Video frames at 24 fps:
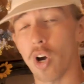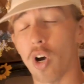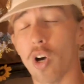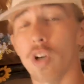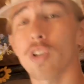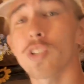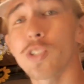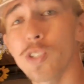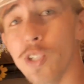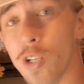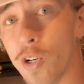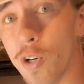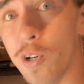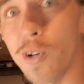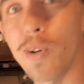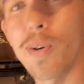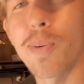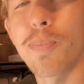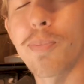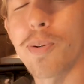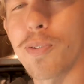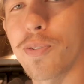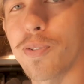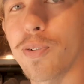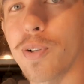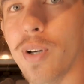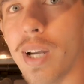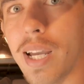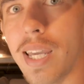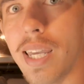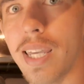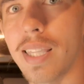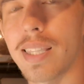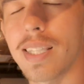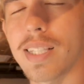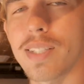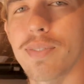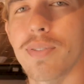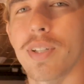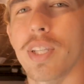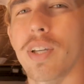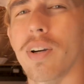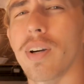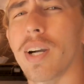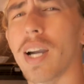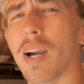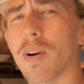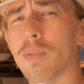Also, before I end this
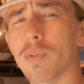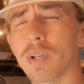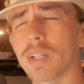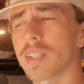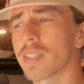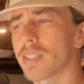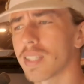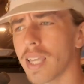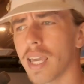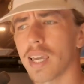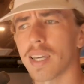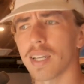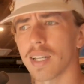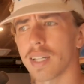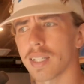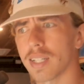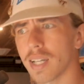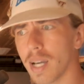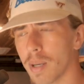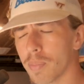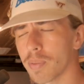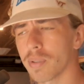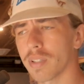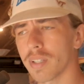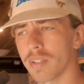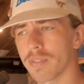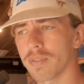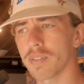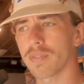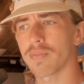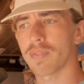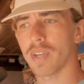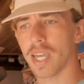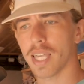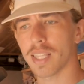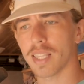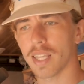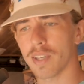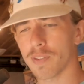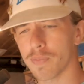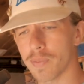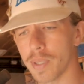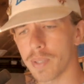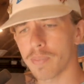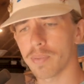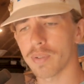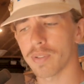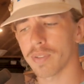video, I want to thank a couple of the
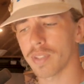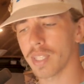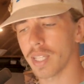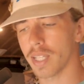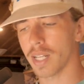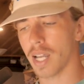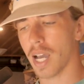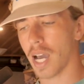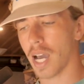VanLife people that